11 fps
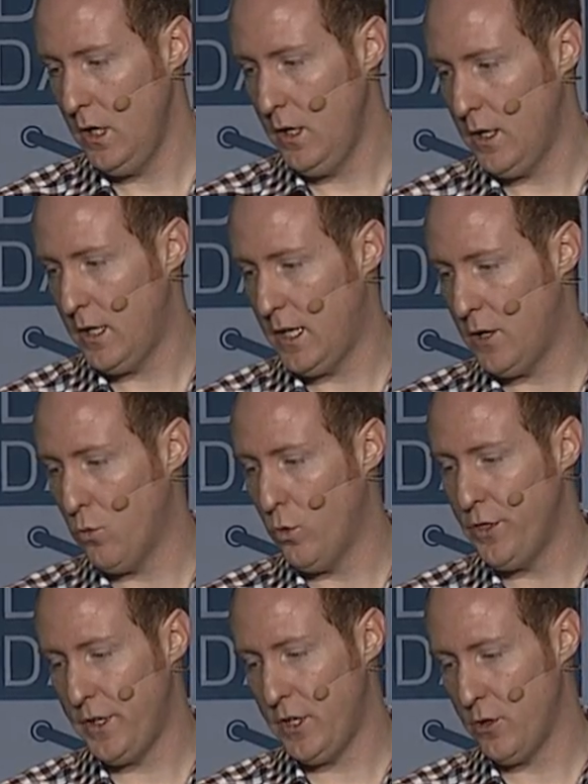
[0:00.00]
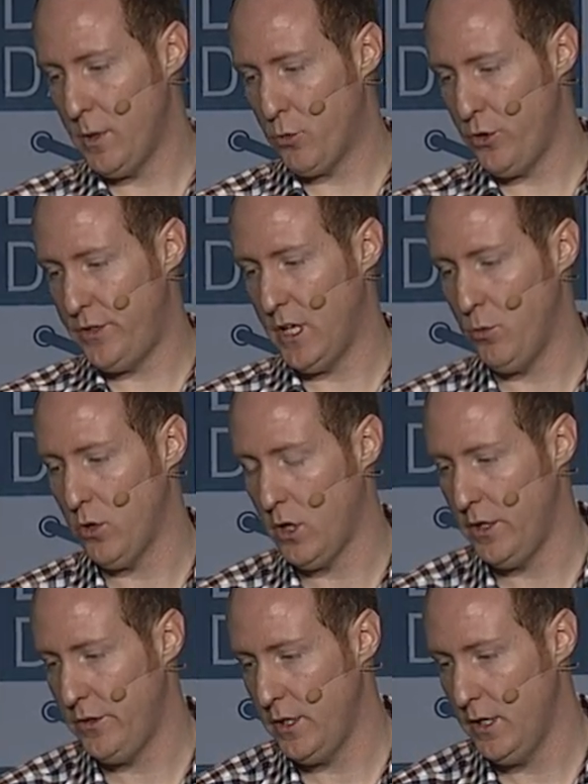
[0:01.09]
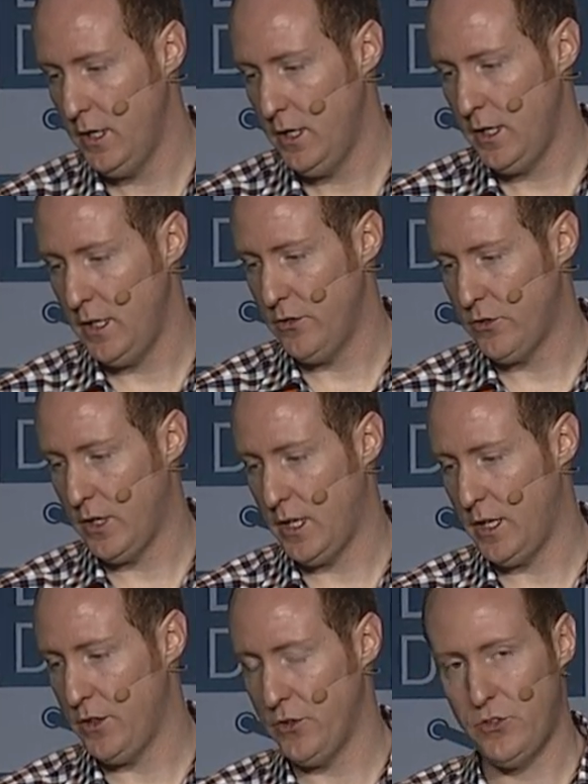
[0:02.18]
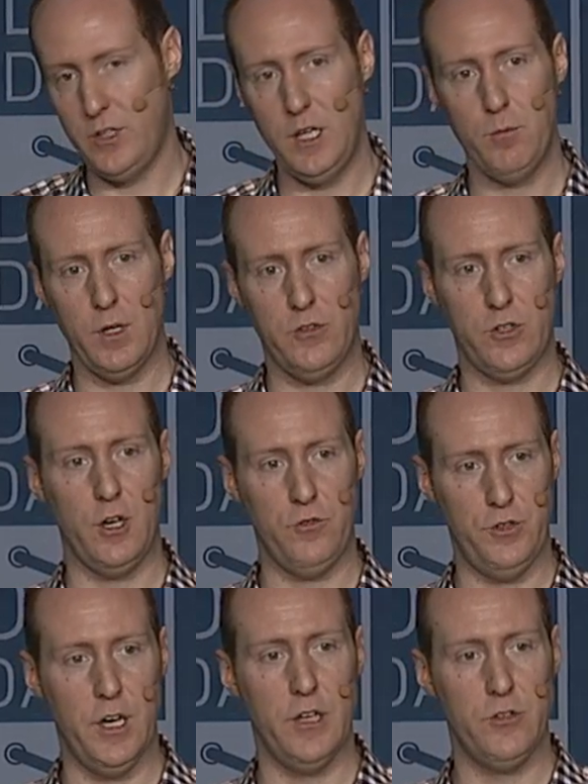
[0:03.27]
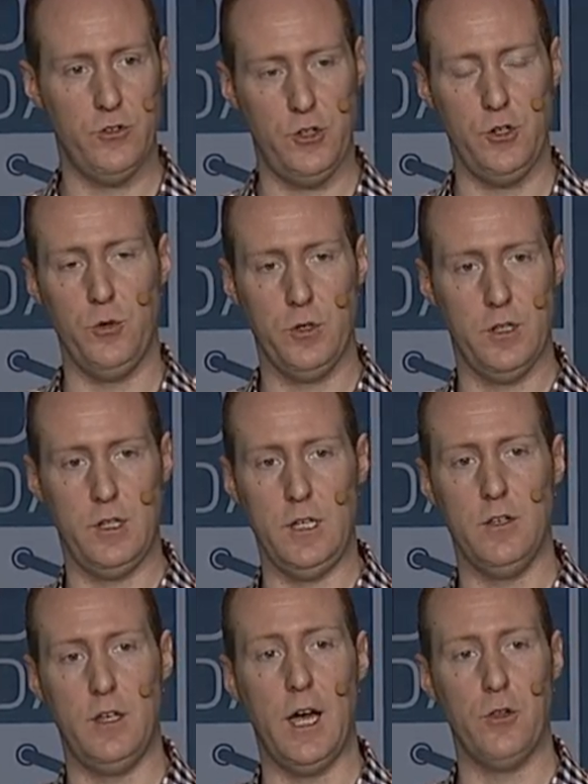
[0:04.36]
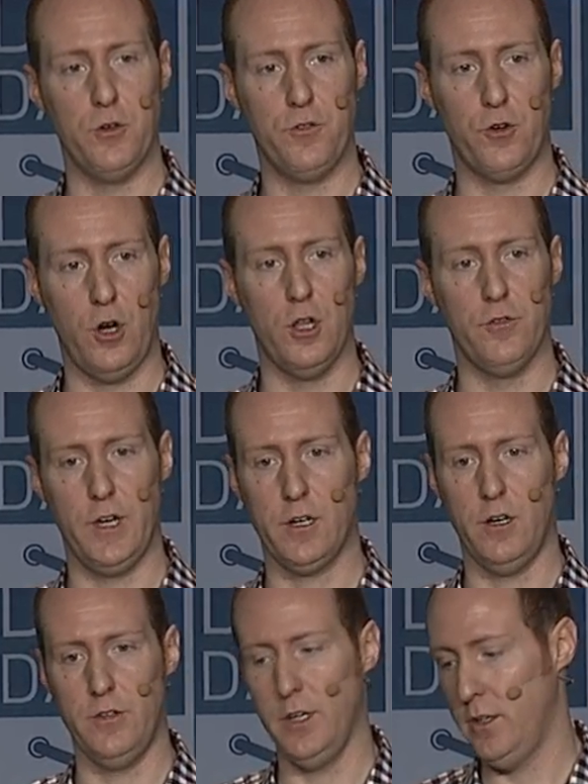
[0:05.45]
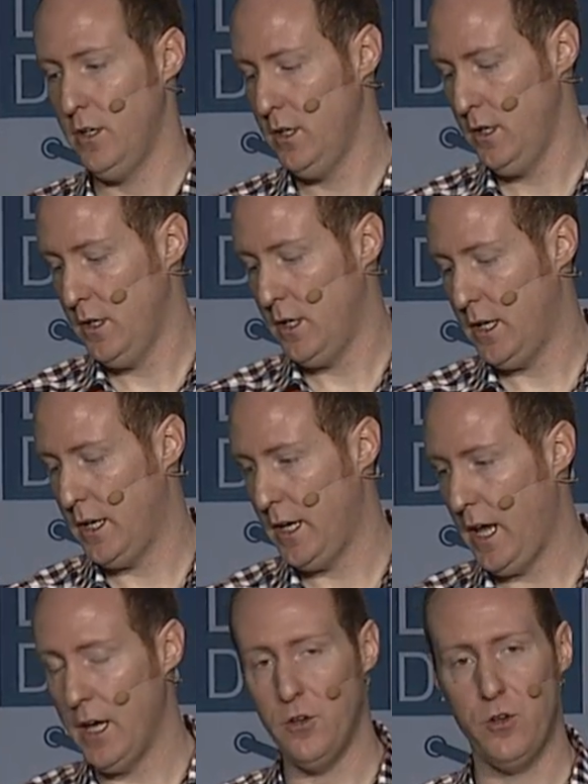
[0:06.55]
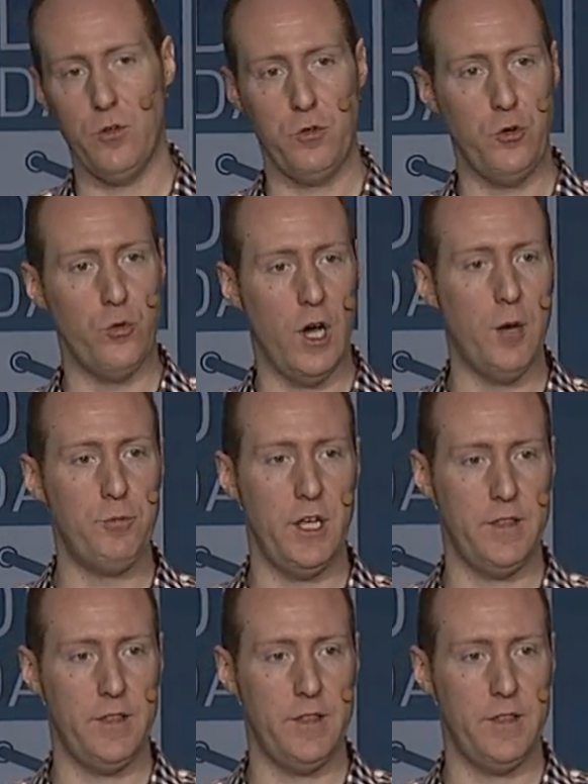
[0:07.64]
One thing to remember with downloadable content is that Steam itself does do the download for all of that content. And you would update